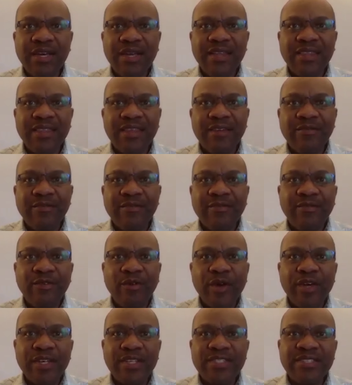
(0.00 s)
the
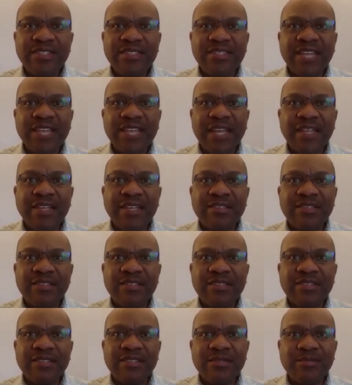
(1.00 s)
voice that
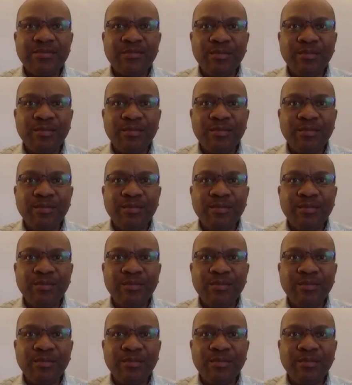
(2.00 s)
is